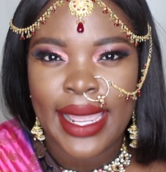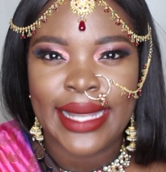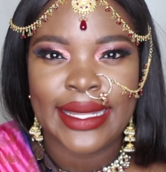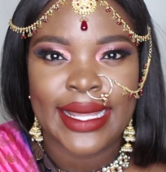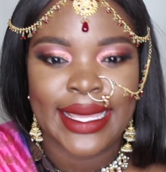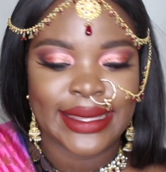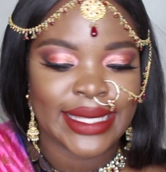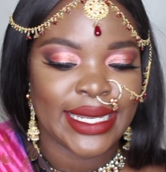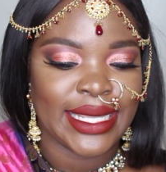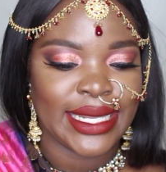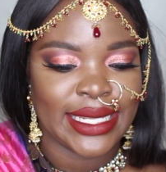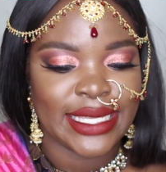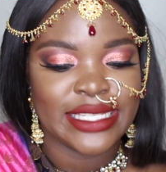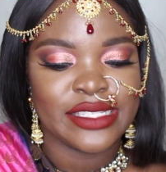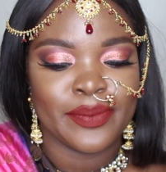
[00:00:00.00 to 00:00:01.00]
I like that
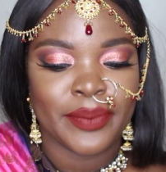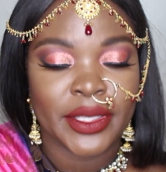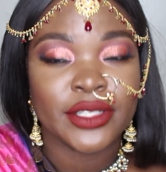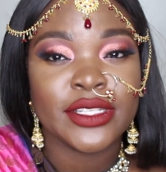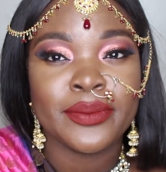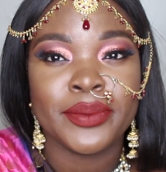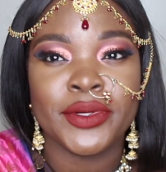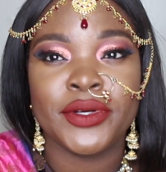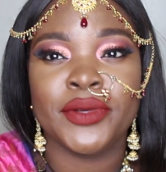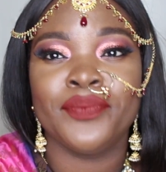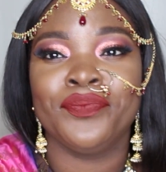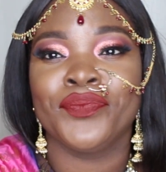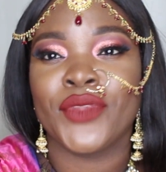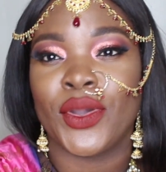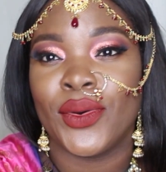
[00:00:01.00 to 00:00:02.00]
it is
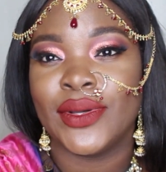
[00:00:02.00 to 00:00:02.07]
buildable.